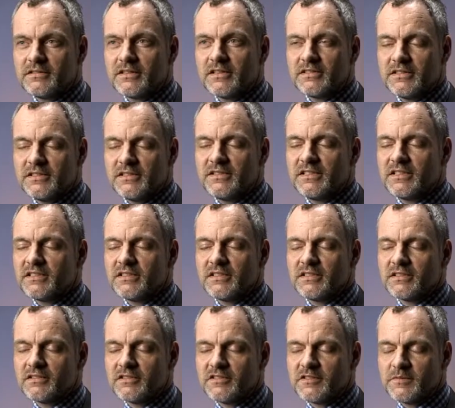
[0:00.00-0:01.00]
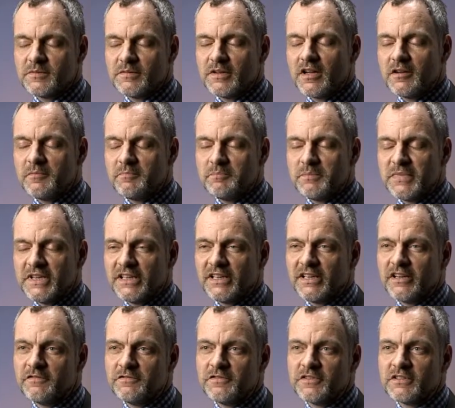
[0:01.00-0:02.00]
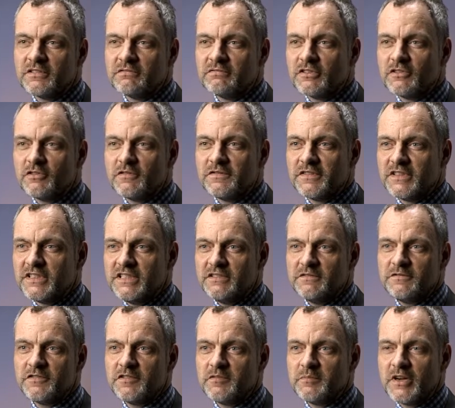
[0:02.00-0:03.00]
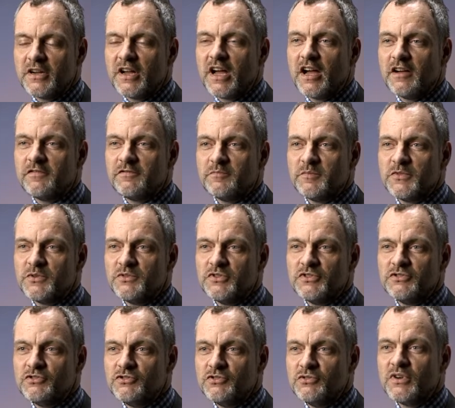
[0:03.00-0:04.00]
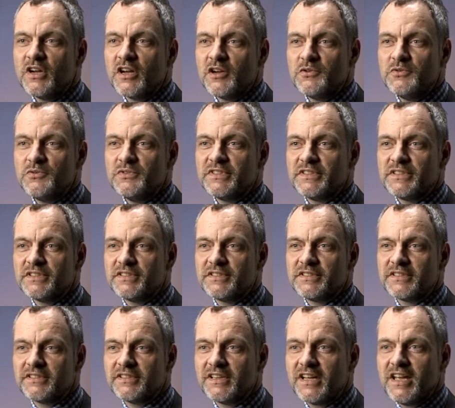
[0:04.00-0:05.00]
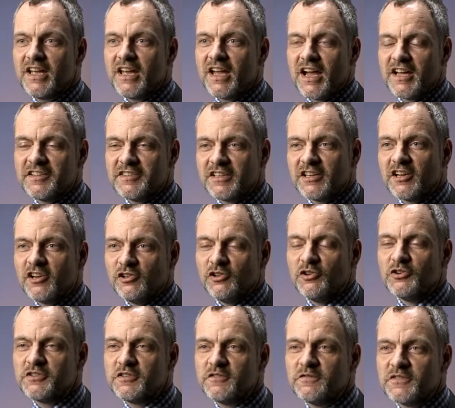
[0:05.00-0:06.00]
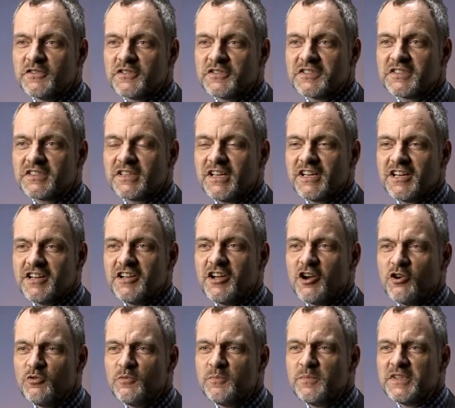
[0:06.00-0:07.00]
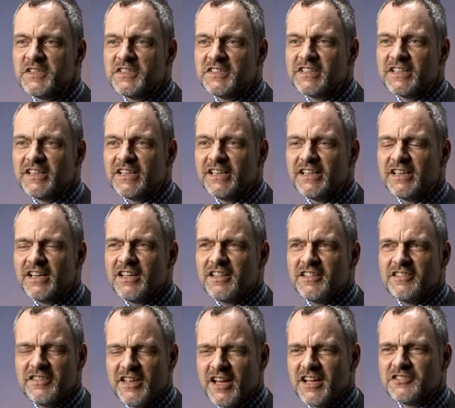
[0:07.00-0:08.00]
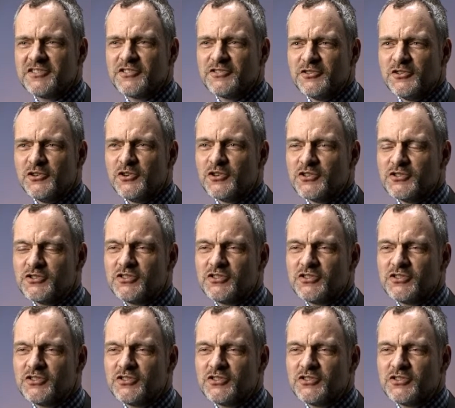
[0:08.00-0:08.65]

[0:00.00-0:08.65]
A statistic that's been given of a need for about 500,000 new houses, and I think a lot of us gulp and say that's a lot.